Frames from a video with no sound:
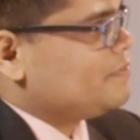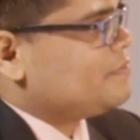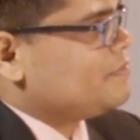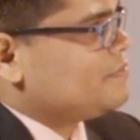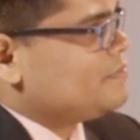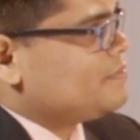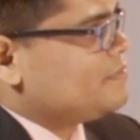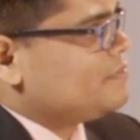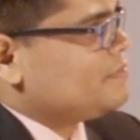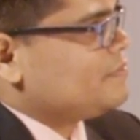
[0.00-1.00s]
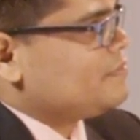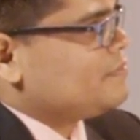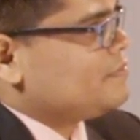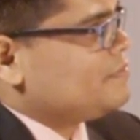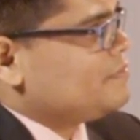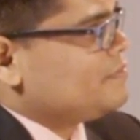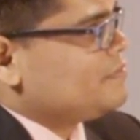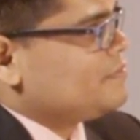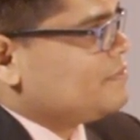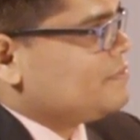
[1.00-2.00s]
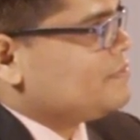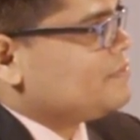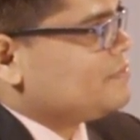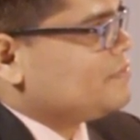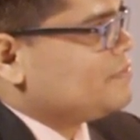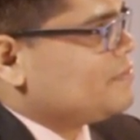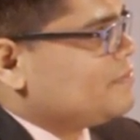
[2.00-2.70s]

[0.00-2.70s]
The person shown says nothing.